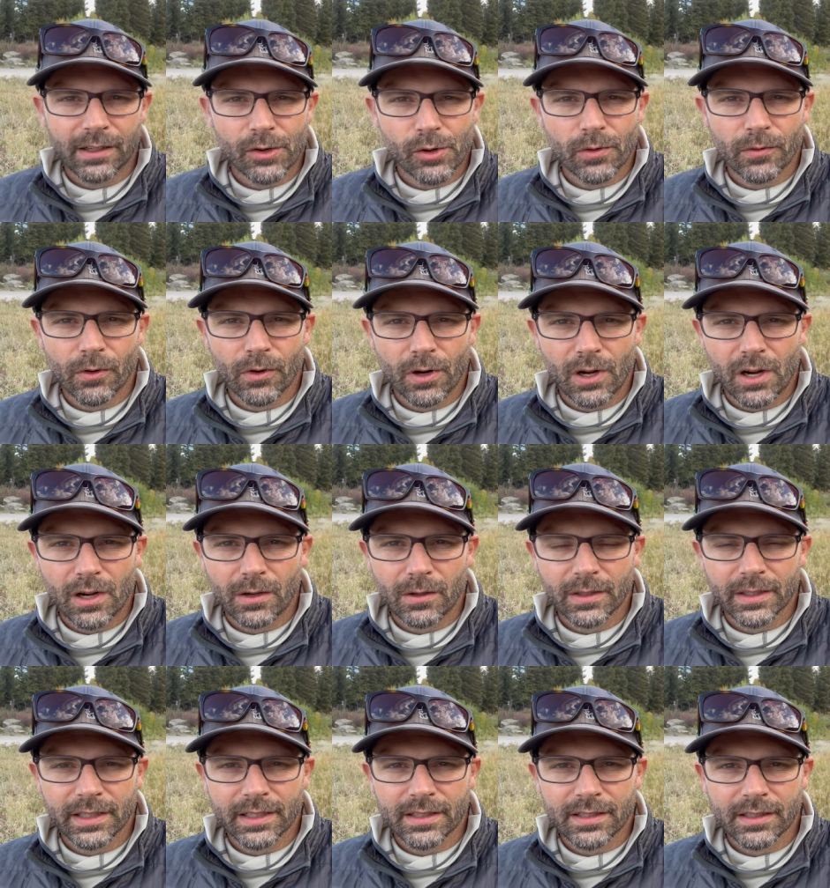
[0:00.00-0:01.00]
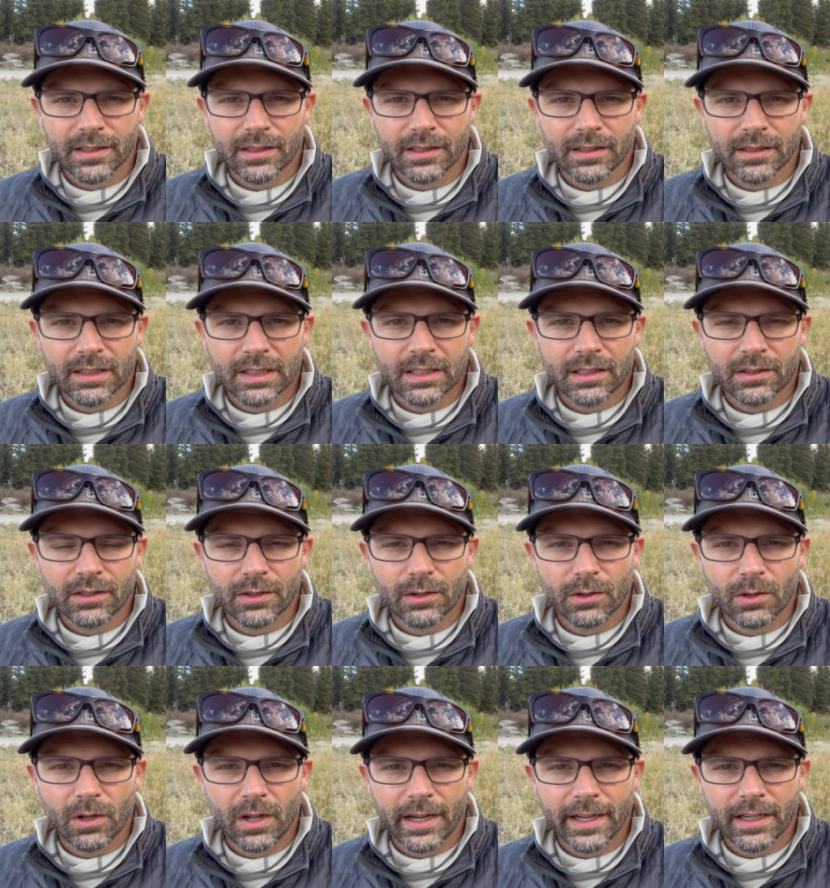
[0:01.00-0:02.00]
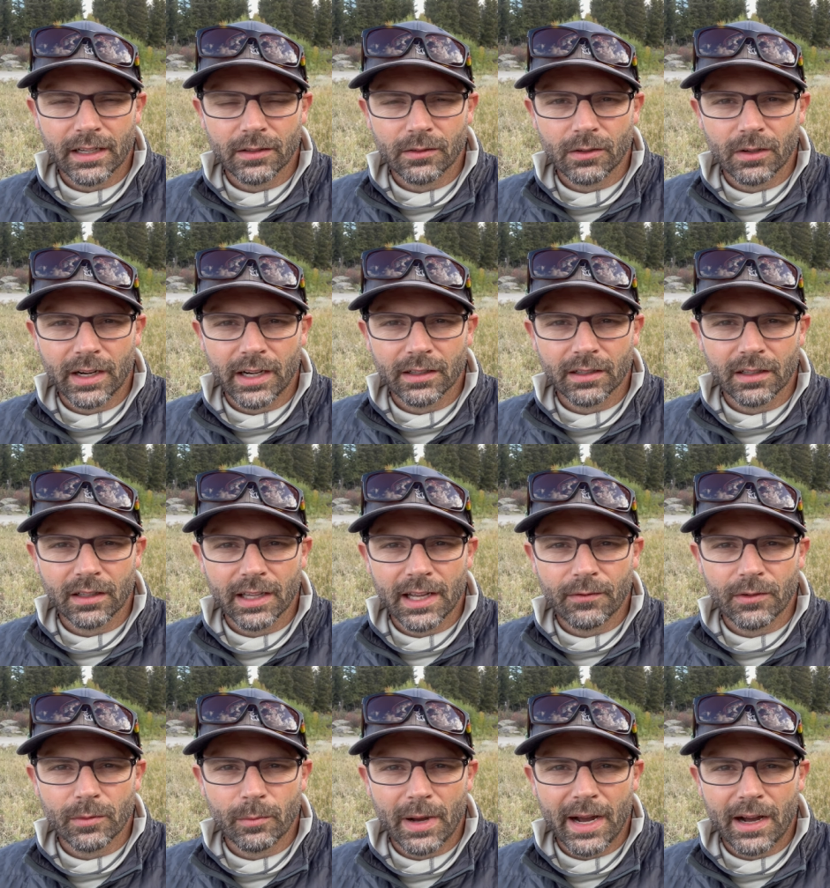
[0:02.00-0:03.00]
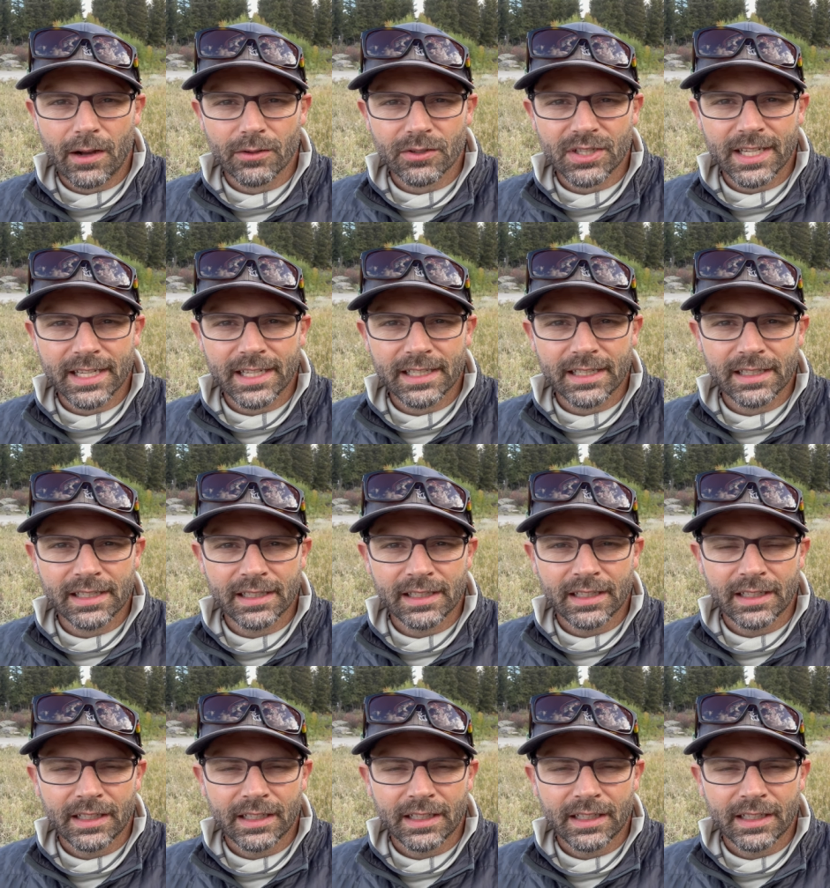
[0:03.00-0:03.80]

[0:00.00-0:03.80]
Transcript: overall, it's a, a total hike of around 11 miles in